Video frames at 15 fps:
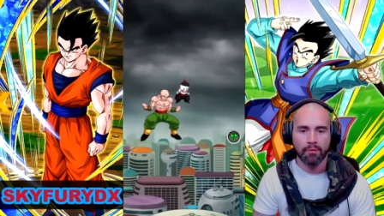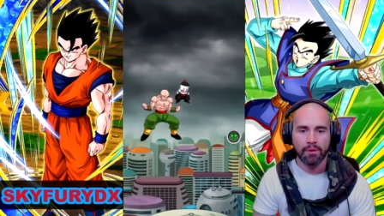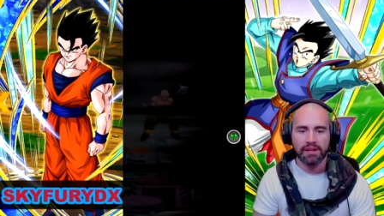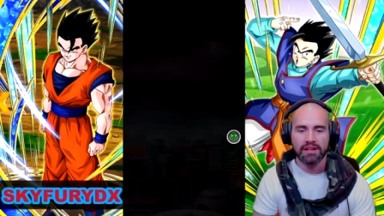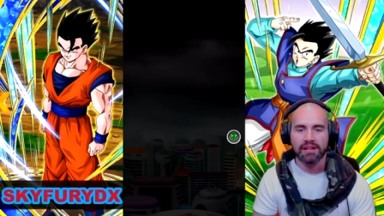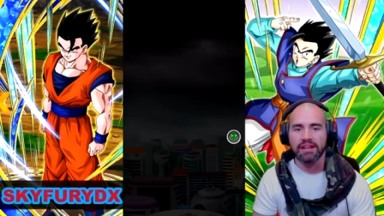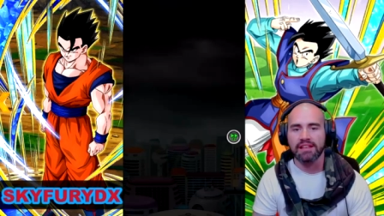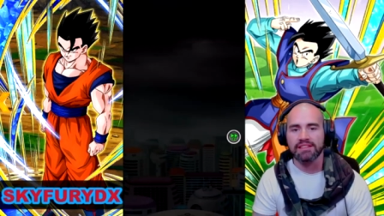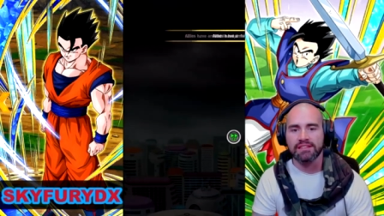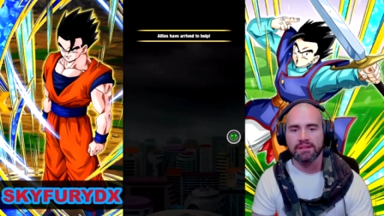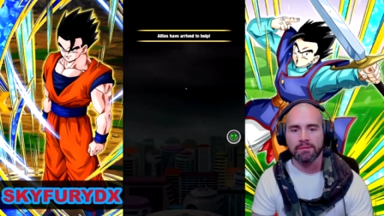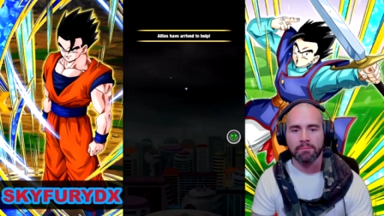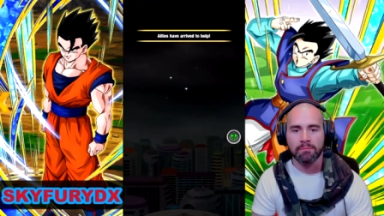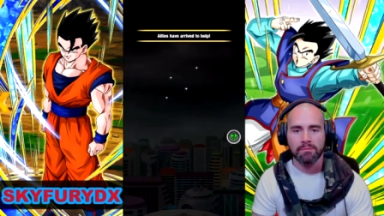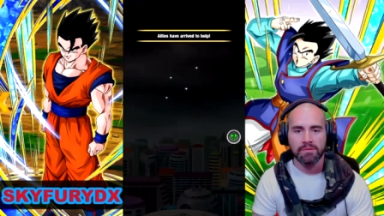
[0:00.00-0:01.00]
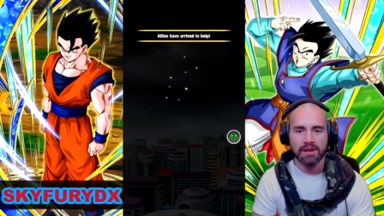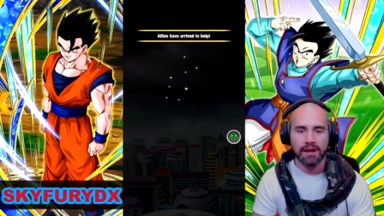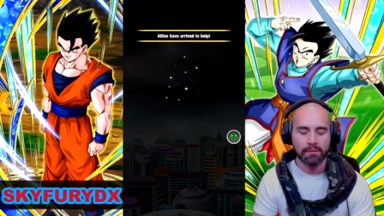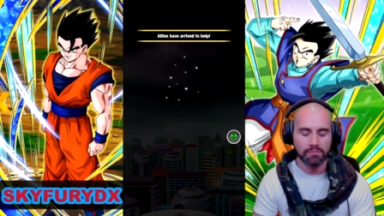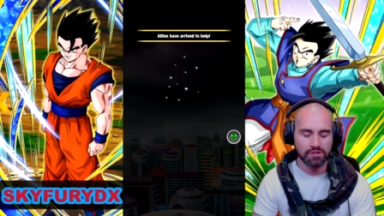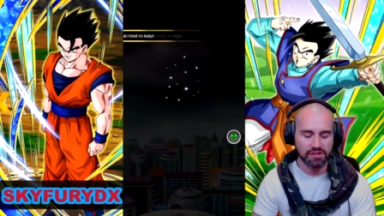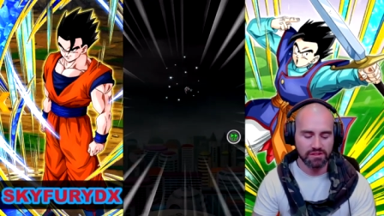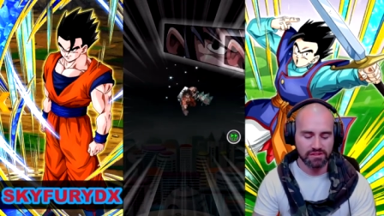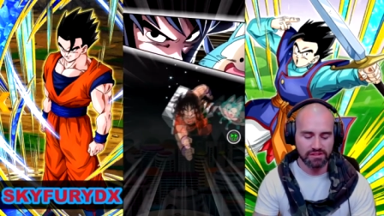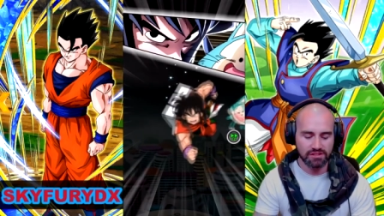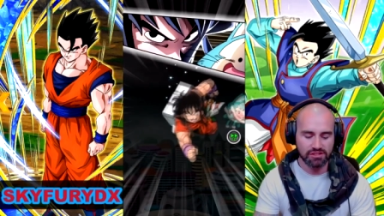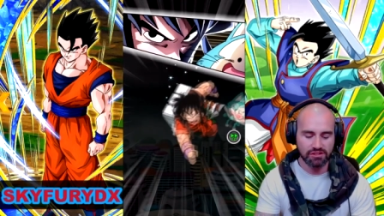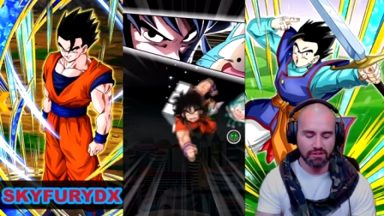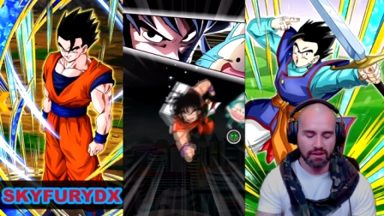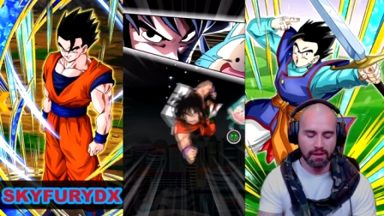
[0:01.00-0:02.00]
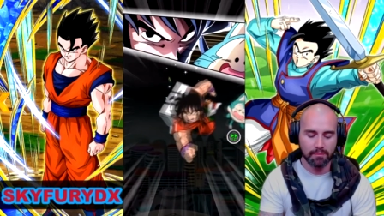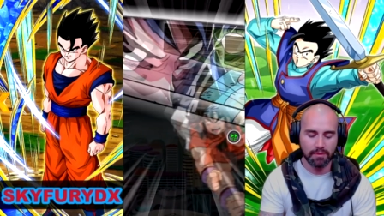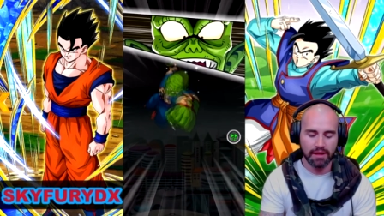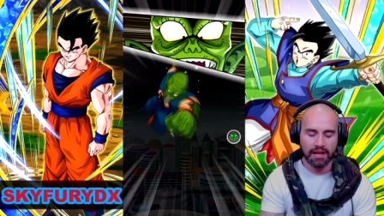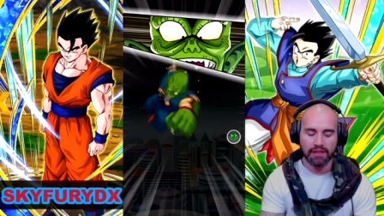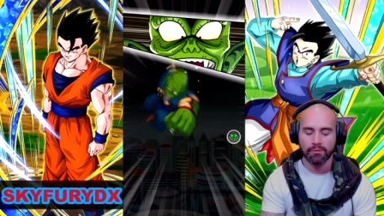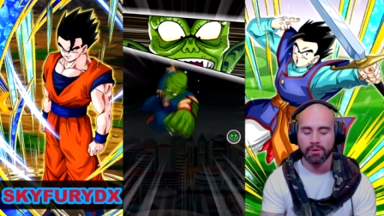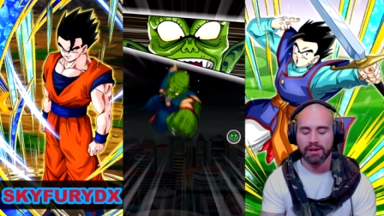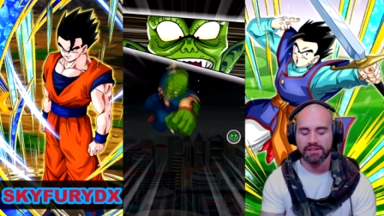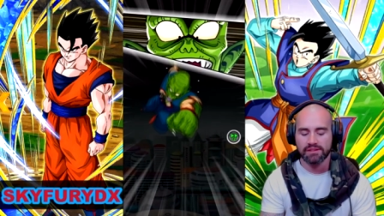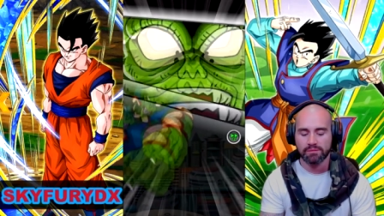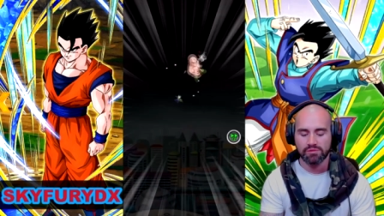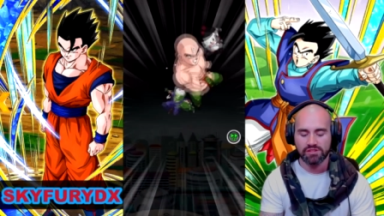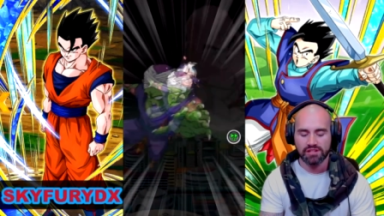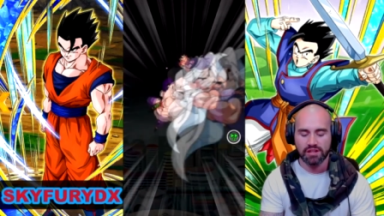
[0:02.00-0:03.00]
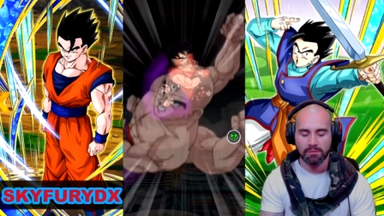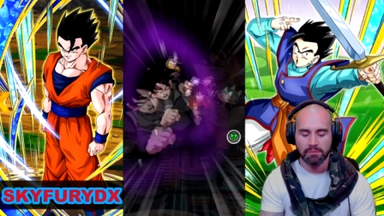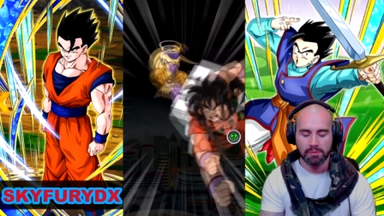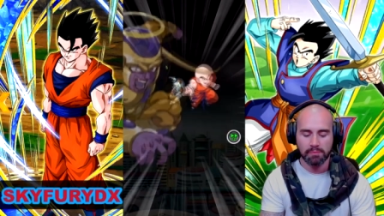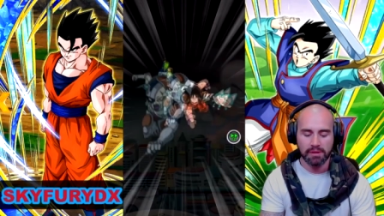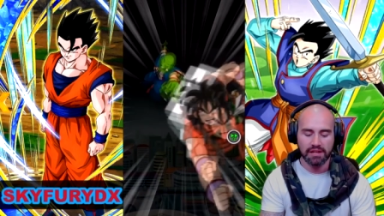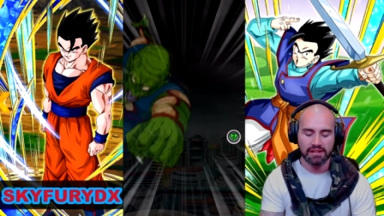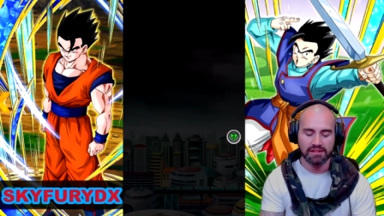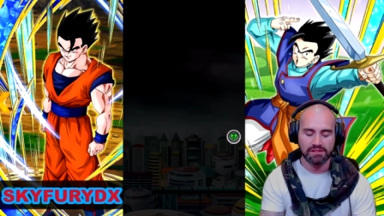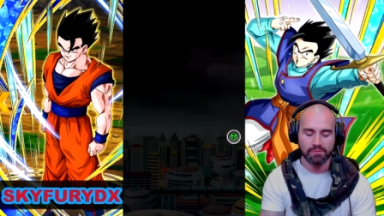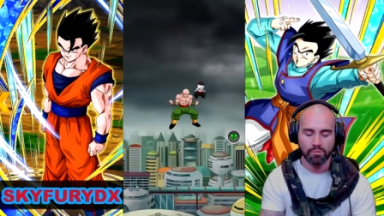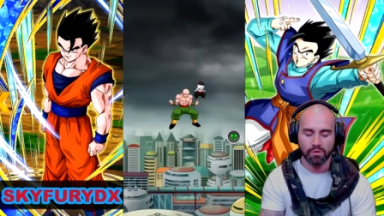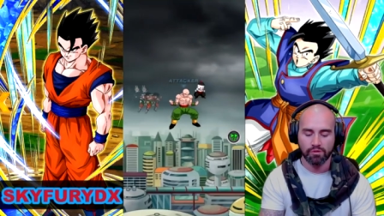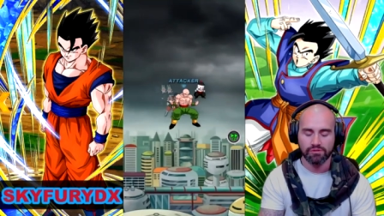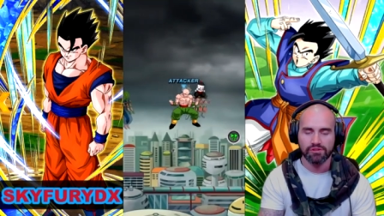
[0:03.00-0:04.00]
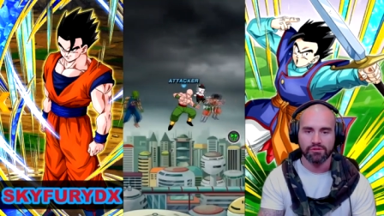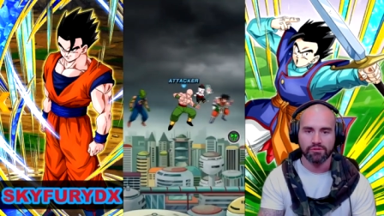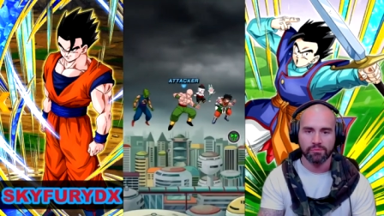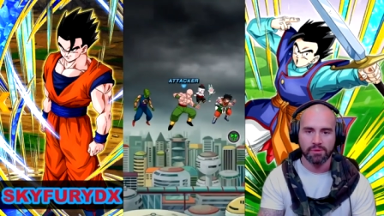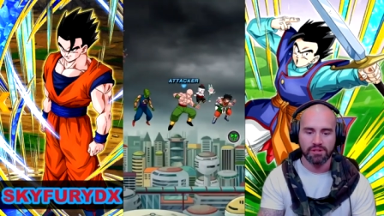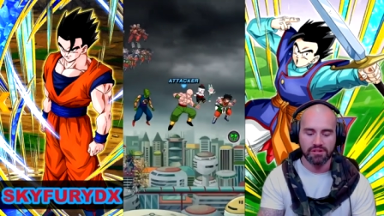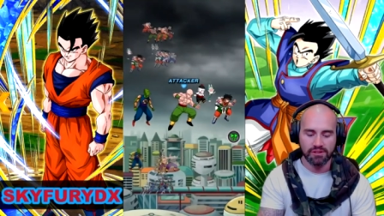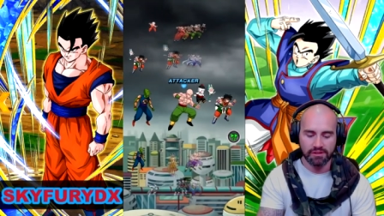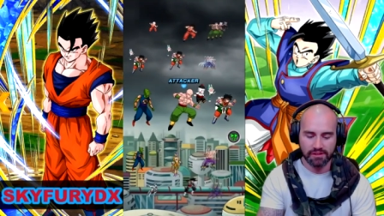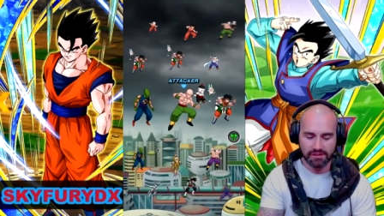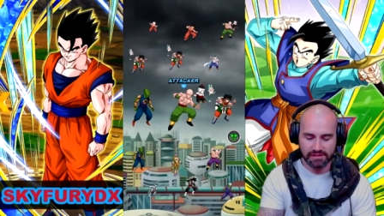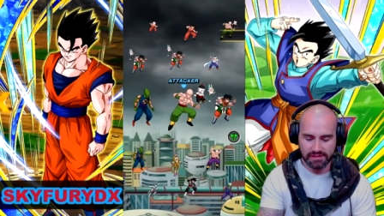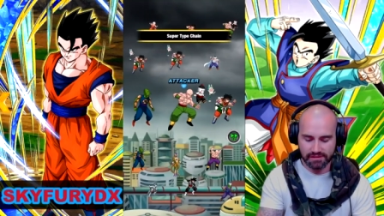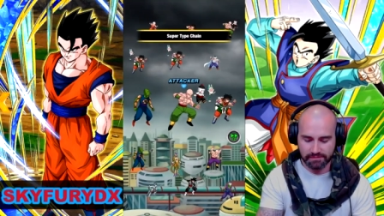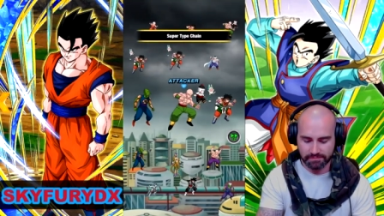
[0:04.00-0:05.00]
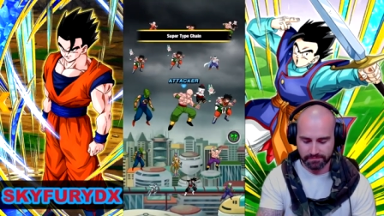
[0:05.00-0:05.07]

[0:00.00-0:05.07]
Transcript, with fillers: we can get some Yamchas to show up otherwise I'm just going to be picking some world tournament units.